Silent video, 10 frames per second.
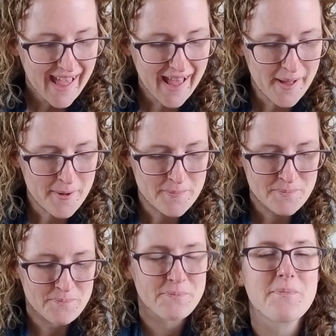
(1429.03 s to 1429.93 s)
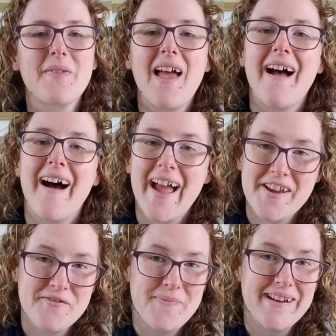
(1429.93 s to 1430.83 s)
I
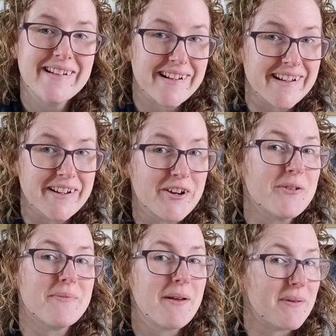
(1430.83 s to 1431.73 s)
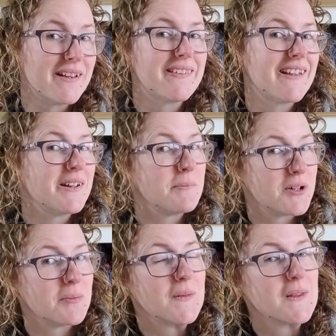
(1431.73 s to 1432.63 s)
have been knitting on my Bits and
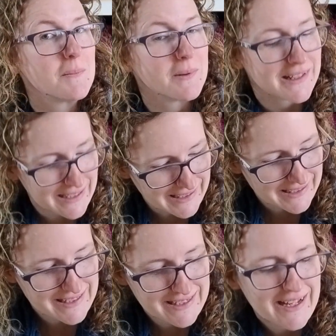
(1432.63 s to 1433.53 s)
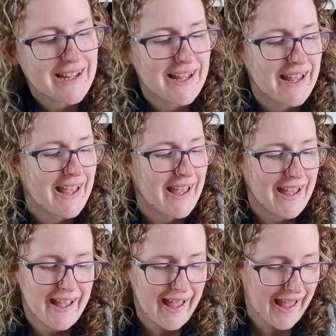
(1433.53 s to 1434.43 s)
Bobs blanket,
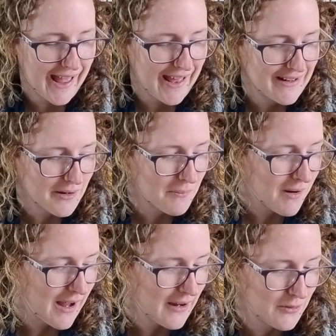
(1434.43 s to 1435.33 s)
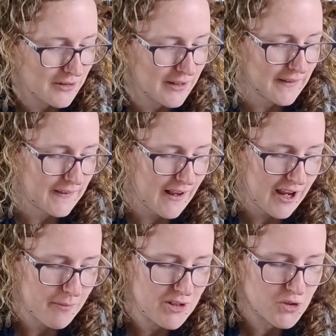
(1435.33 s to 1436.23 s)
and my goodness,
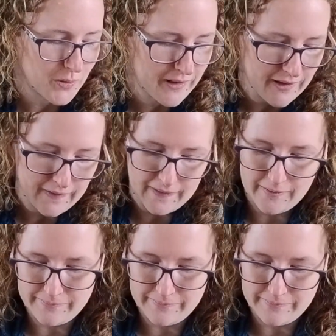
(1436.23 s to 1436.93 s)
I am enjoying this.